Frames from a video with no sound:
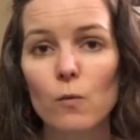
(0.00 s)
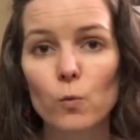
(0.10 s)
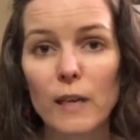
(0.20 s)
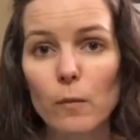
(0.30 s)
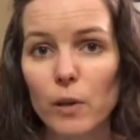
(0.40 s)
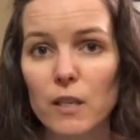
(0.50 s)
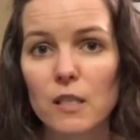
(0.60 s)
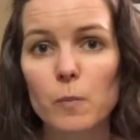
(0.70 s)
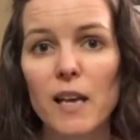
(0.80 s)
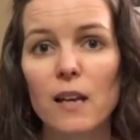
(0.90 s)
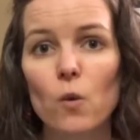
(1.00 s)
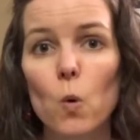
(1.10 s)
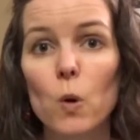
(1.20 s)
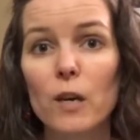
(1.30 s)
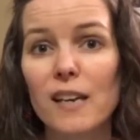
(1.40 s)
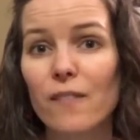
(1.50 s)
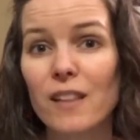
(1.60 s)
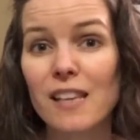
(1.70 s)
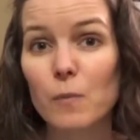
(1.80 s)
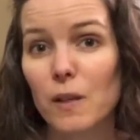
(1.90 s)
reimbursement or even
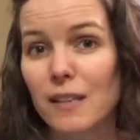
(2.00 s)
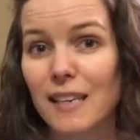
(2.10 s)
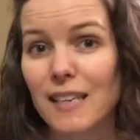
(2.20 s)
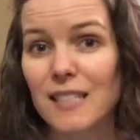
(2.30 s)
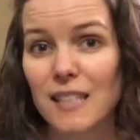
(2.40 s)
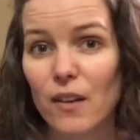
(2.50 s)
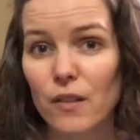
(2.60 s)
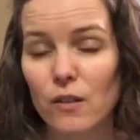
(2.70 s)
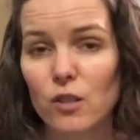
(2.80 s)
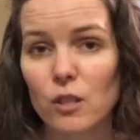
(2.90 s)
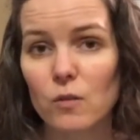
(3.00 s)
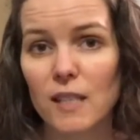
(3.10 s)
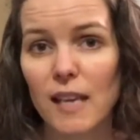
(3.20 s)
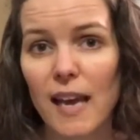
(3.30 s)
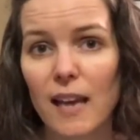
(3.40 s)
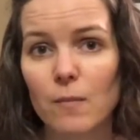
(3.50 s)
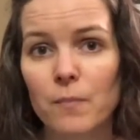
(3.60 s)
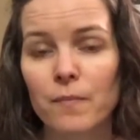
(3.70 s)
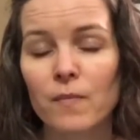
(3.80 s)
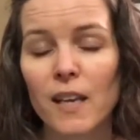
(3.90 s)
the ability to sell those shoes again.
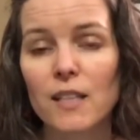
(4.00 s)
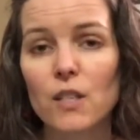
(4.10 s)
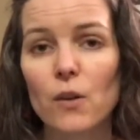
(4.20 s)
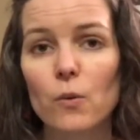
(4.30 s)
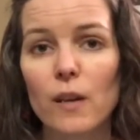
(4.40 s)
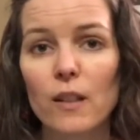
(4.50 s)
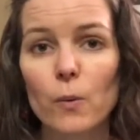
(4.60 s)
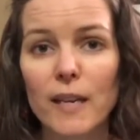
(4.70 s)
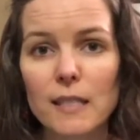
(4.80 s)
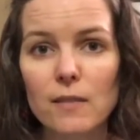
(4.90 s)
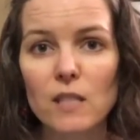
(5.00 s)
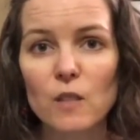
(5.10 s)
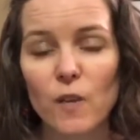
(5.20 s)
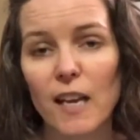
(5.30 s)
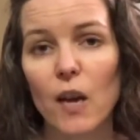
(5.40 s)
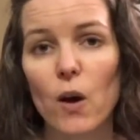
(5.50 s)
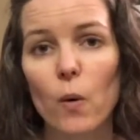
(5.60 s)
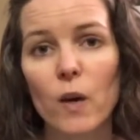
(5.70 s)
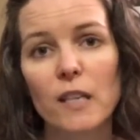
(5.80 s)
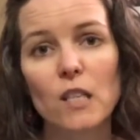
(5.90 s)
And so in the rest of this video, I
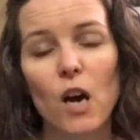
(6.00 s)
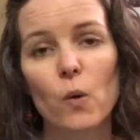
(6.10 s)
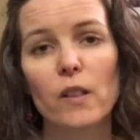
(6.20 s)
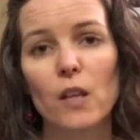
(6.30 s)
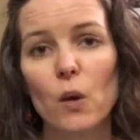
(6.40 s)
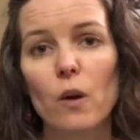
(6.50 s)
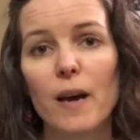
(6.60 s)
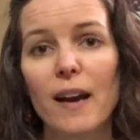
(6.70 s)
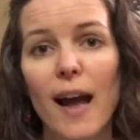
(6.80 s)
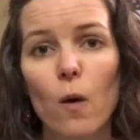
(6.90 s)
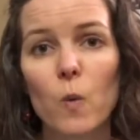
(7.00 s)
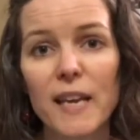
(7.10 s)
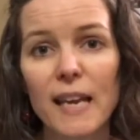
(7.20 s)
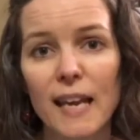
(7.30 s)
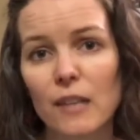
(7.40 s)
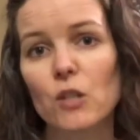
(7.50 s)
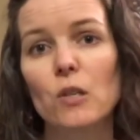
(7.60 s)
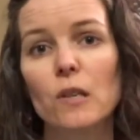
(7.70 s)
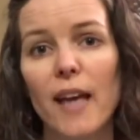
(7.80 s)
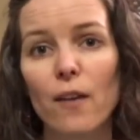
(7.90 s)
wanna talk with you about how we
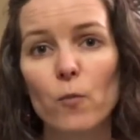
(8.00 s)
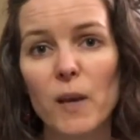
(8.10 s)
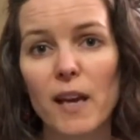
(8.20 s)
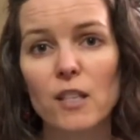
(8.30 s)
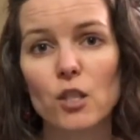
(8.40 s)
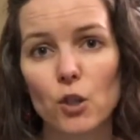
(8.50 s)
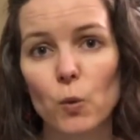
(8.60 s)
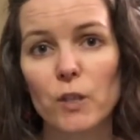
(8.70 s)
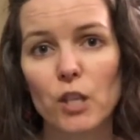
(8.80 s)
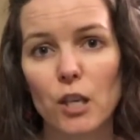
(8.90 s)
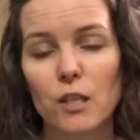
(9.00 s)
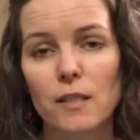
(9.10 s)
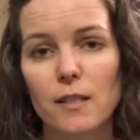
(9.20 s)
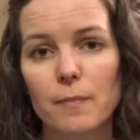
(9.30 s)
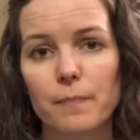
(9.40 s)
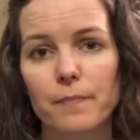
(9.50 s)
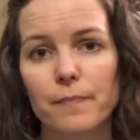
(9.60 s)
handle FBA shoe returns.